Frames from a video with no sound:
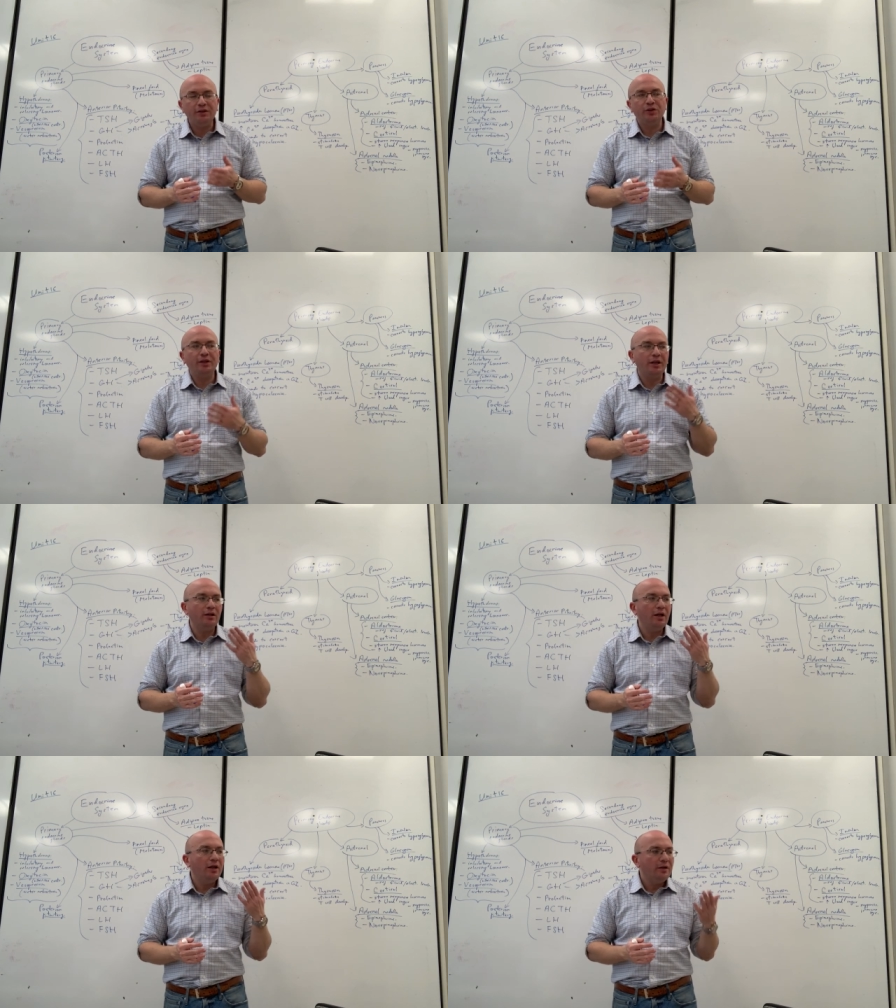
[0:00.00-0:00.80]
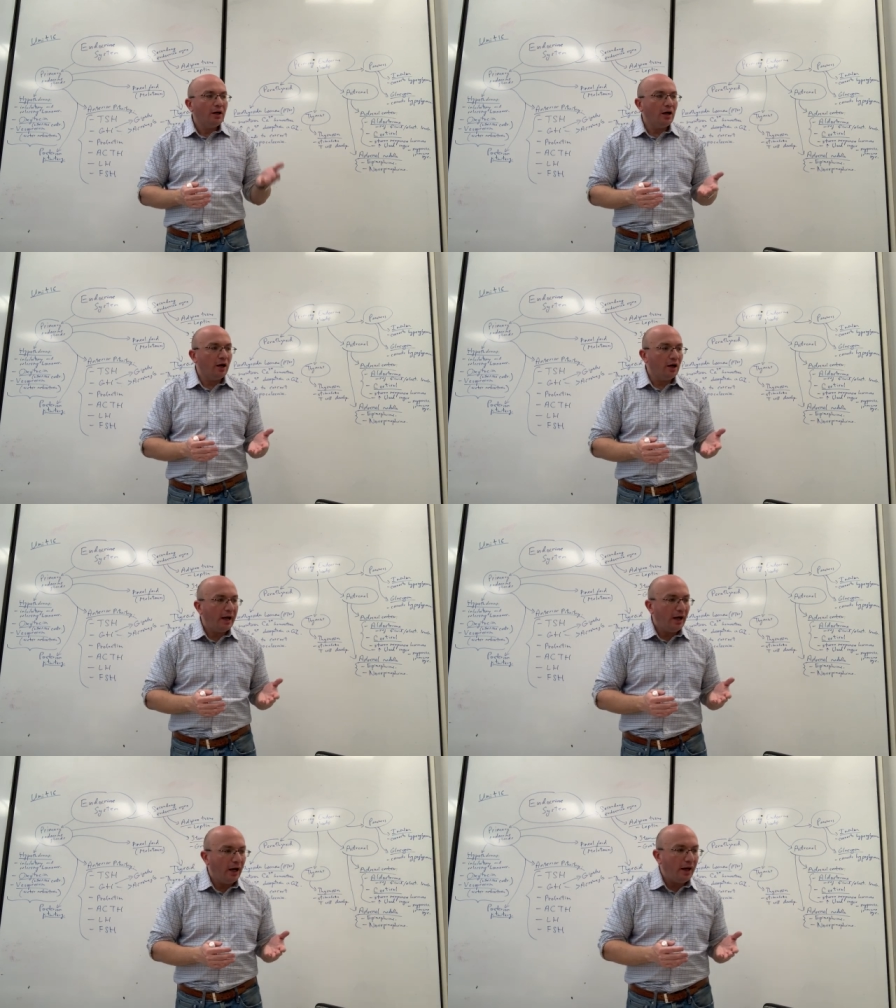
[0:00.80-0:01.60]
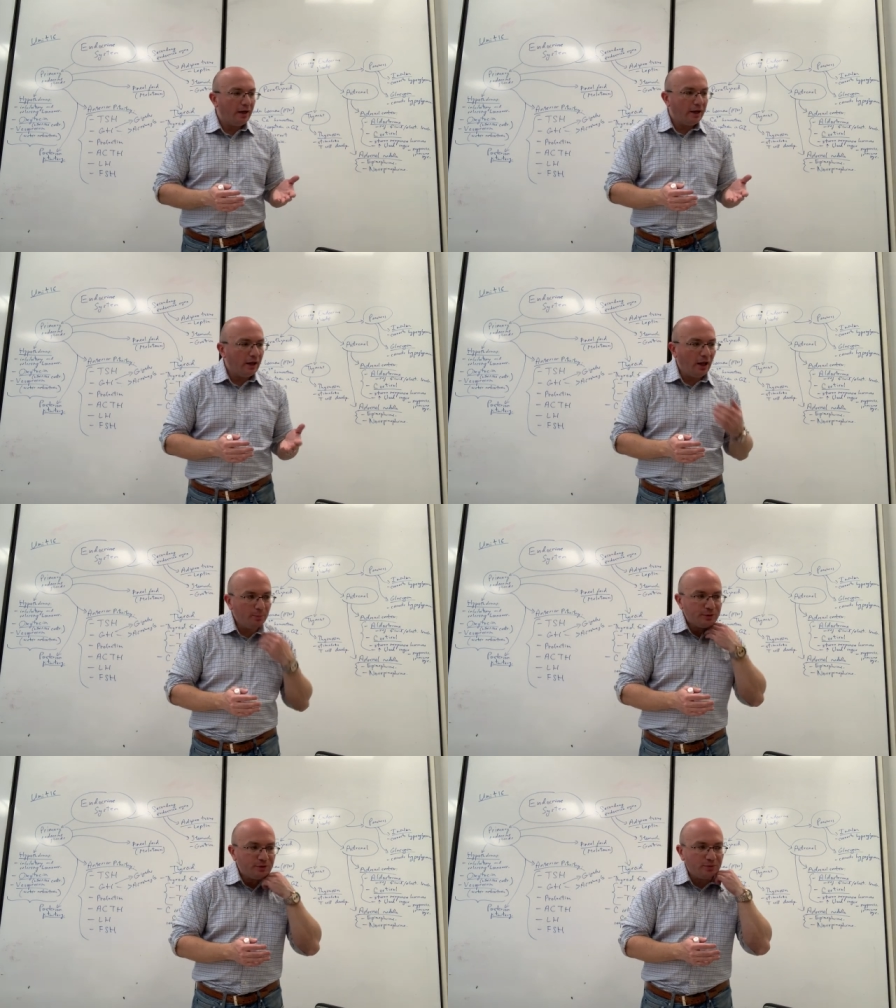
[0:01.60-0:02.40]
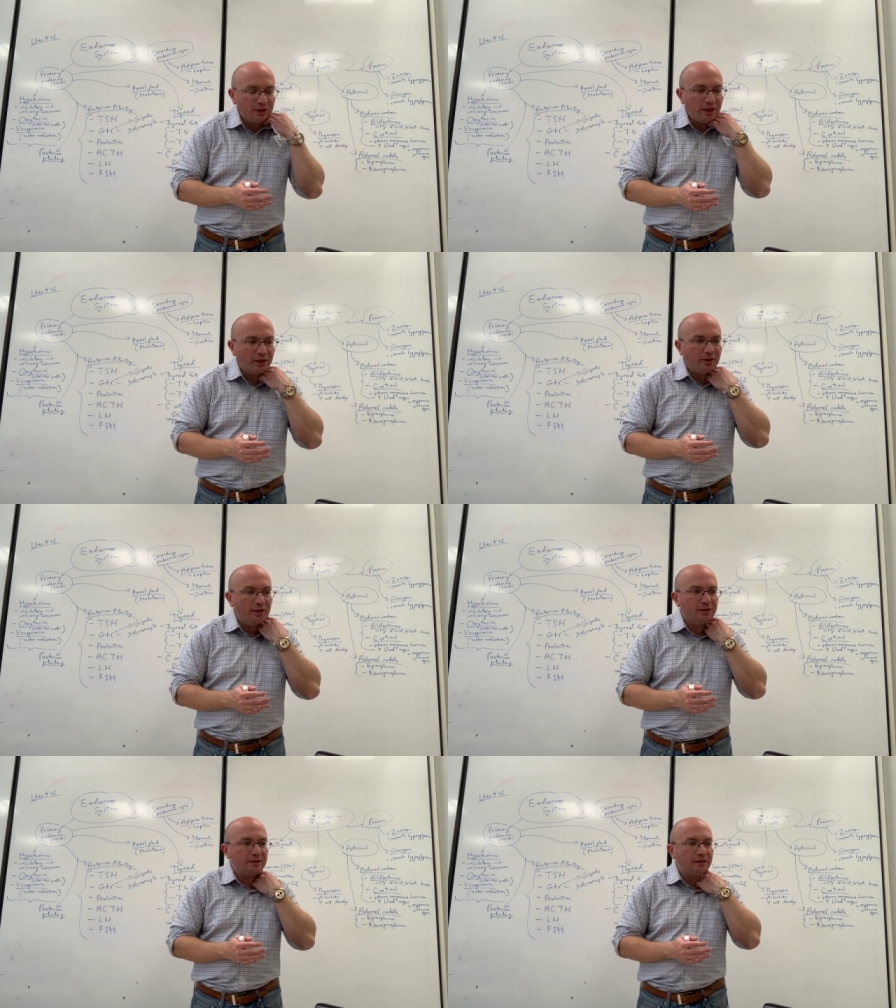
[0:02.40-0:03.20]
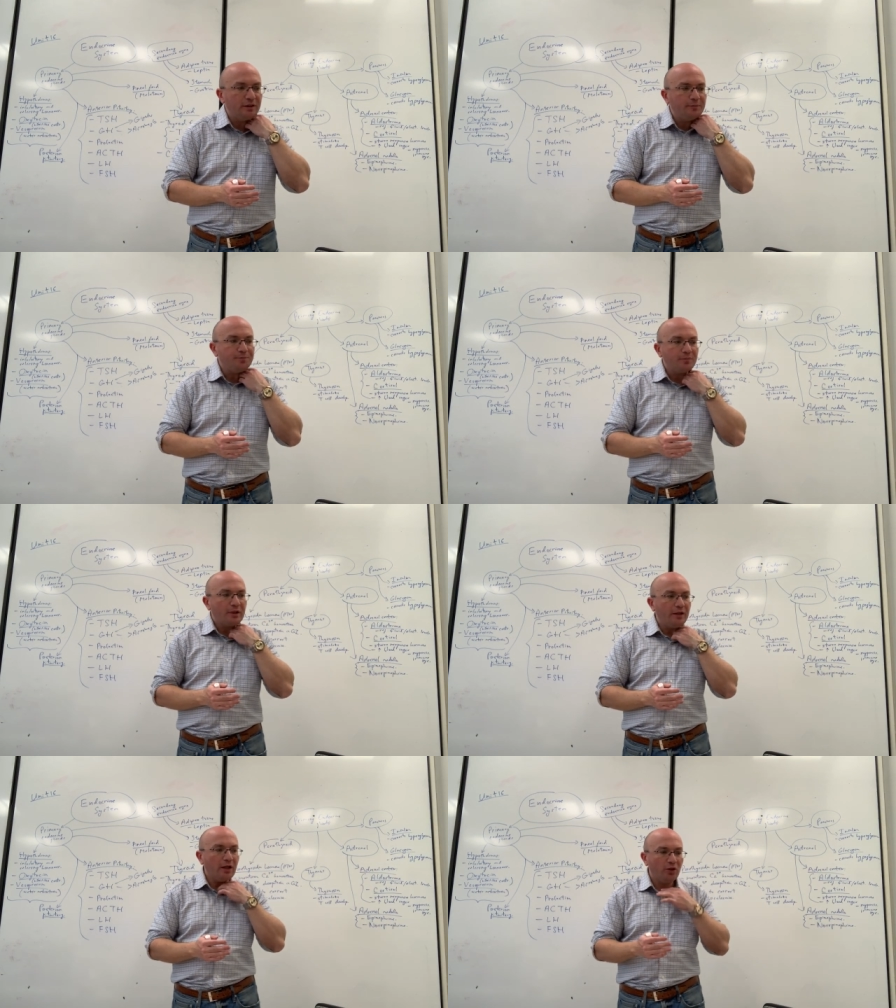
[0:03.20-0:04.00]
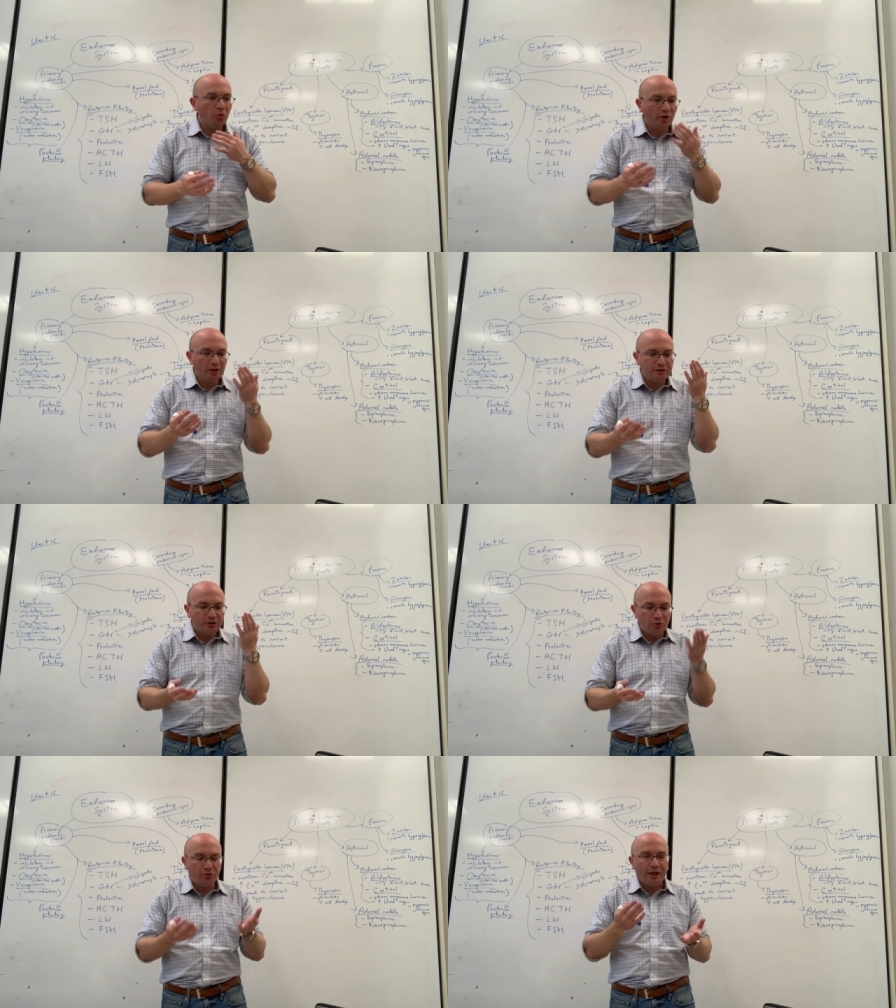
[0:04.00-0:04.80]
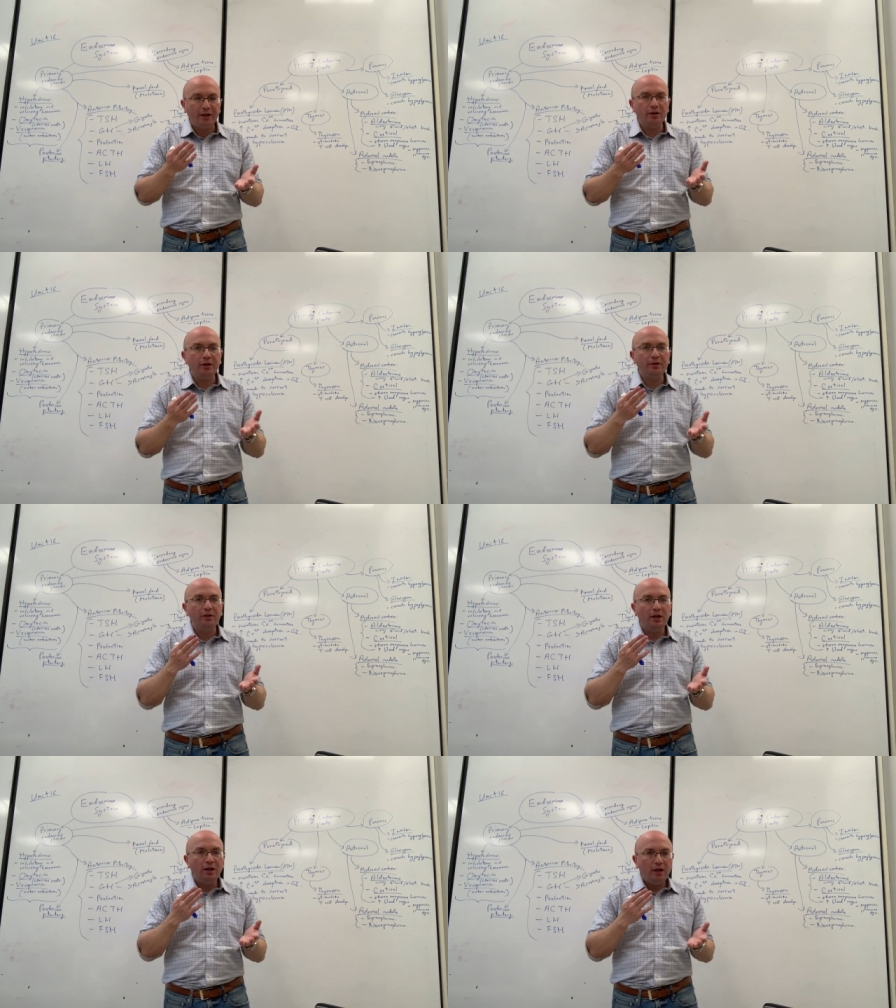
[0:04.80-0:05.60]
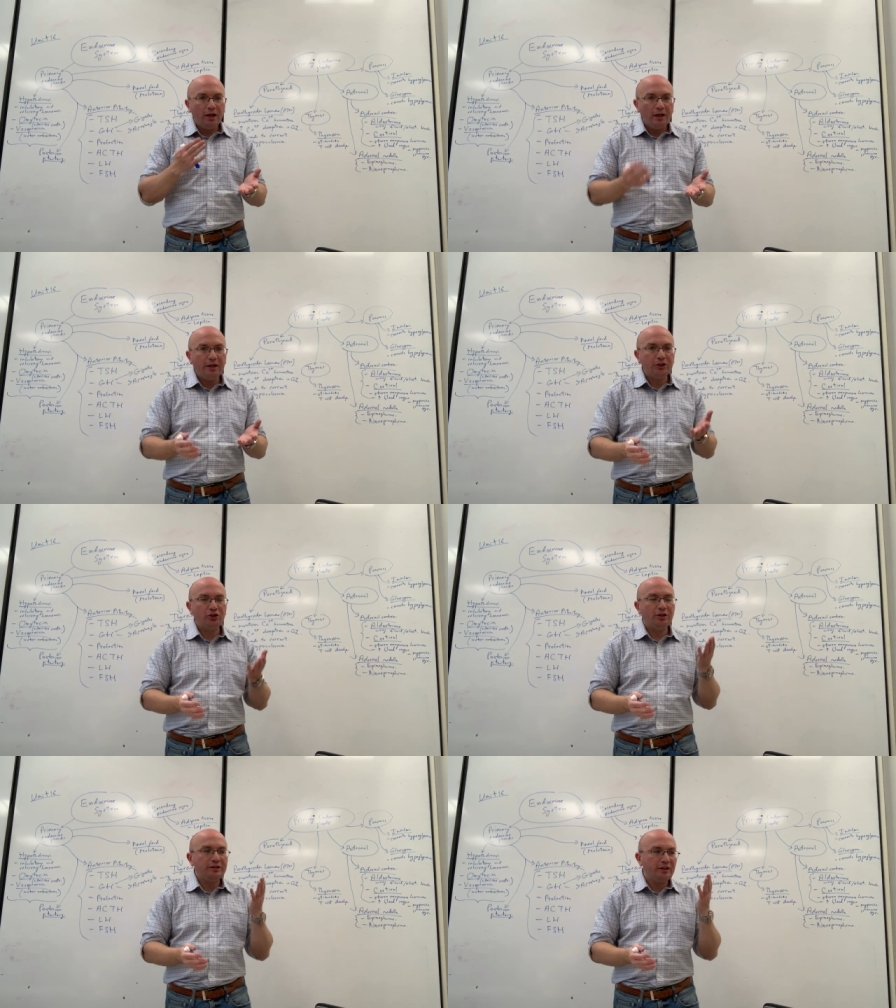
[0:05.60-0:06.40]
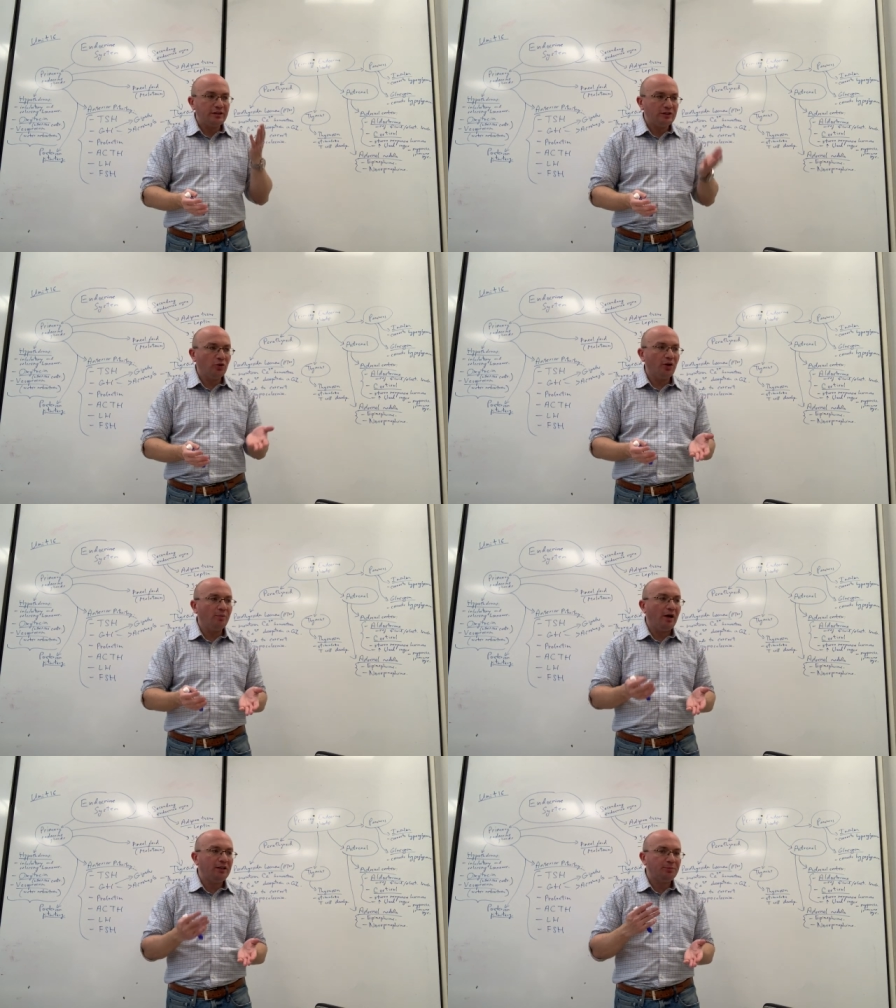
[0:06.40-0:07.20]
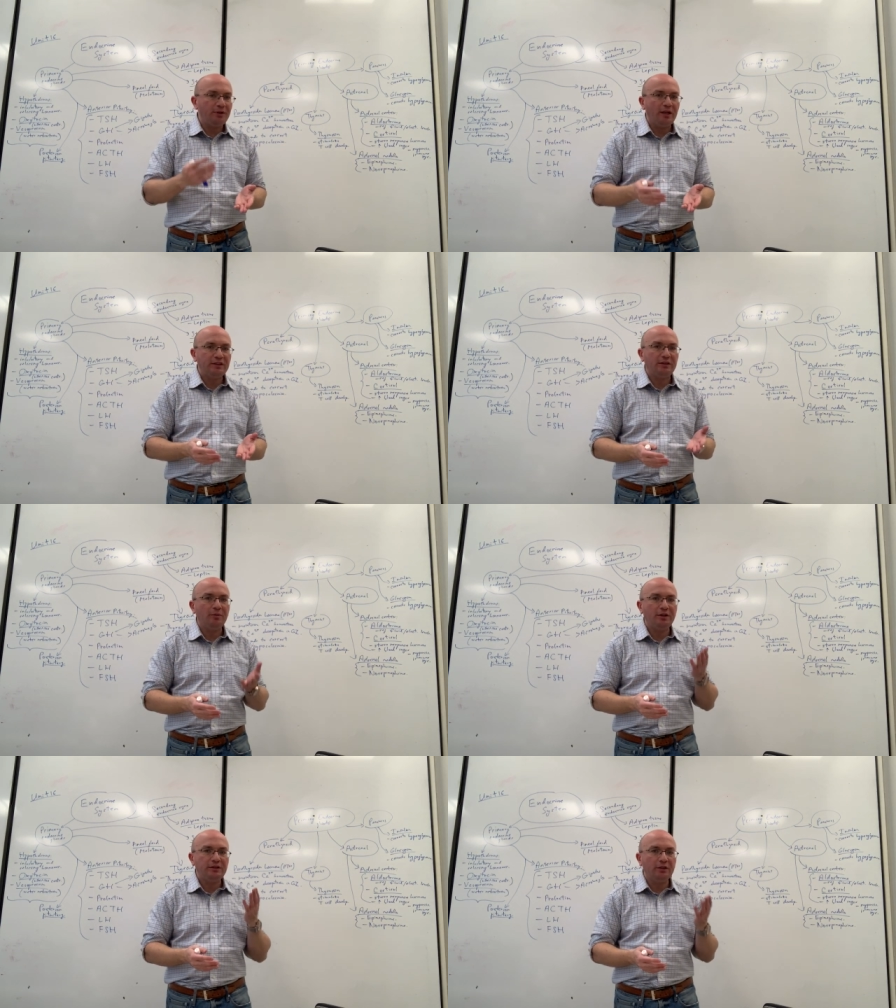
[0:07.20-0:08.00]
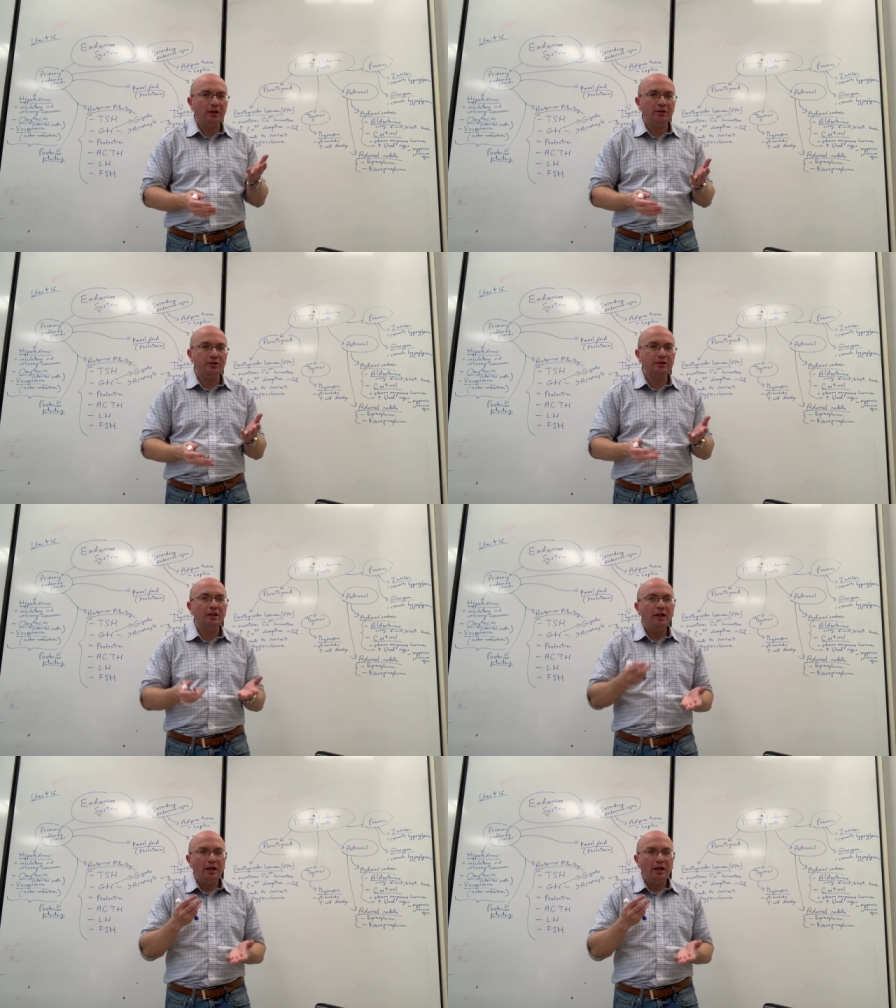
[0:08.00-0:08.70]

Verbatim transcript: So again, uh, helps the kidneys and other organs to regulate electrolytes like sodium ions, potassium ions, and others,